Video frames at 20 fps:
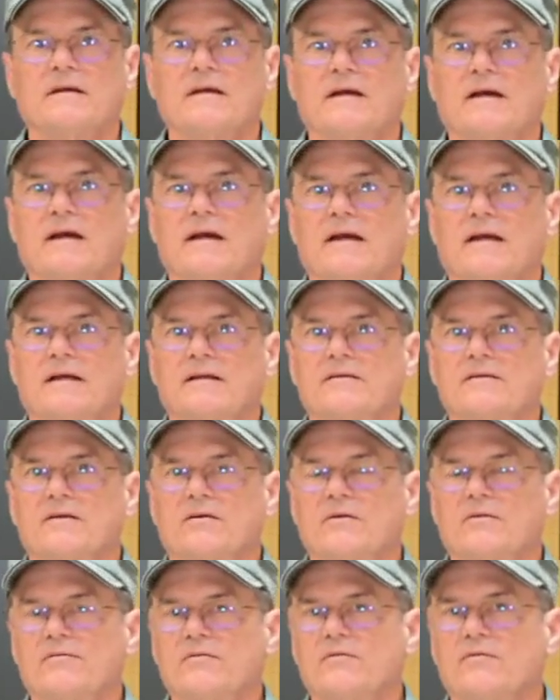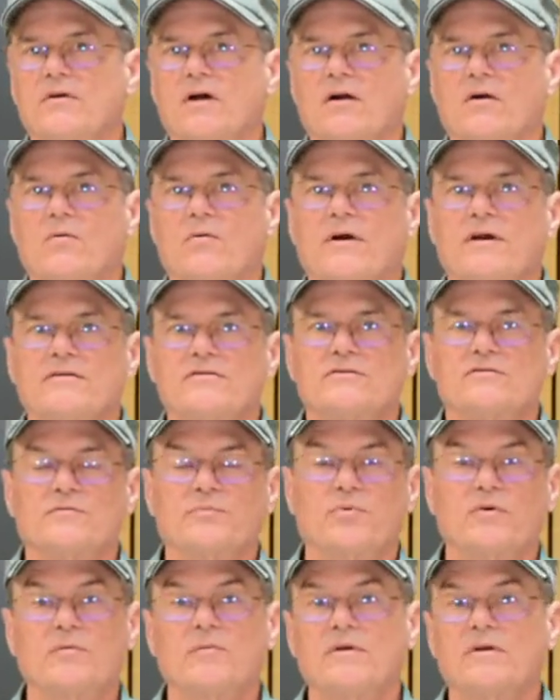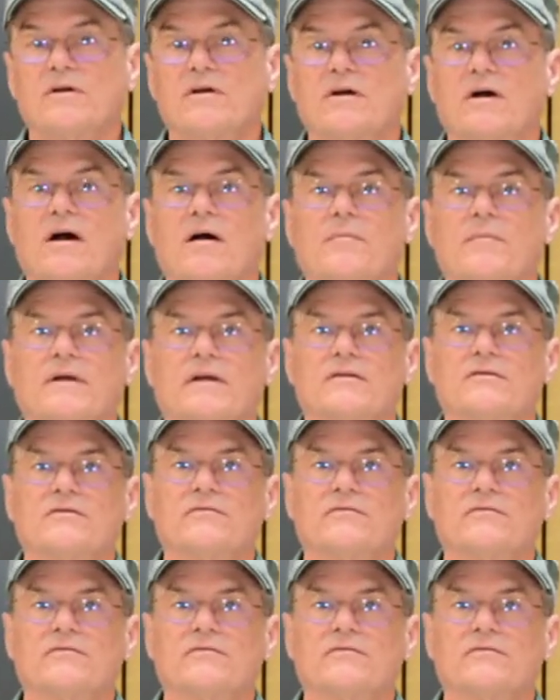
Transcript: And, you know, if you've got questions, put them in the comments.